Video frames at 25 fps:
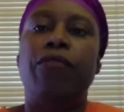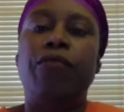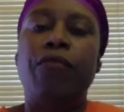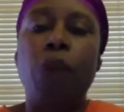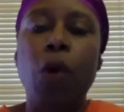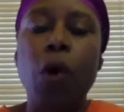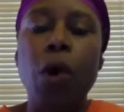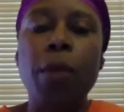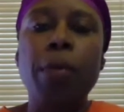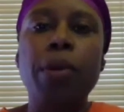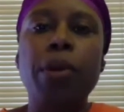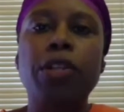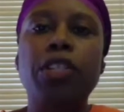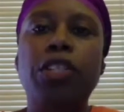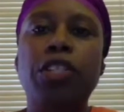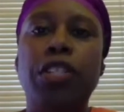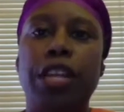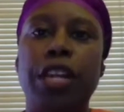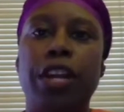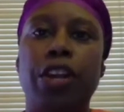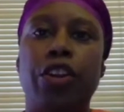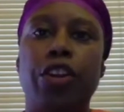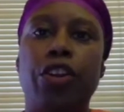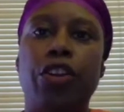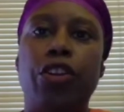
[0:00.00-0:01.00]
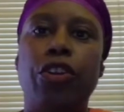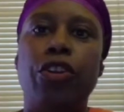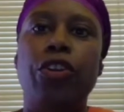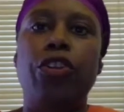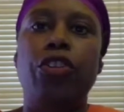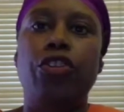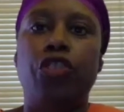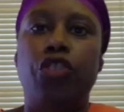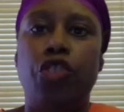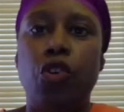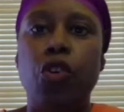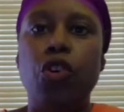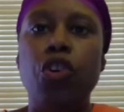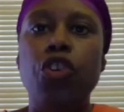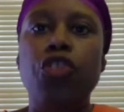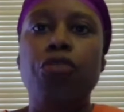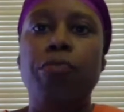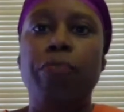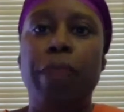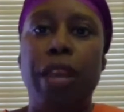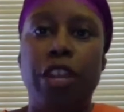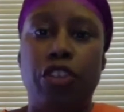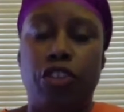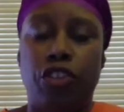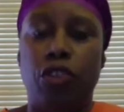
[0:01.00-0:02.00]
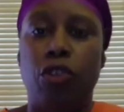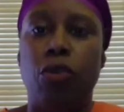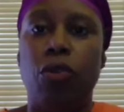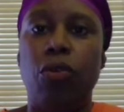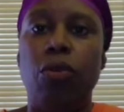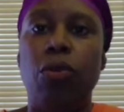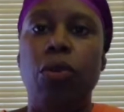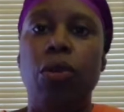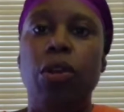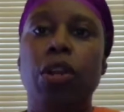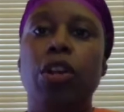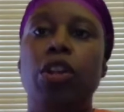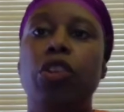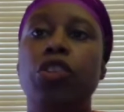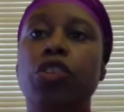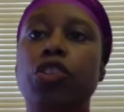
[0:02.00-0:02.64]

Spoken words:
former Senator George Mitchell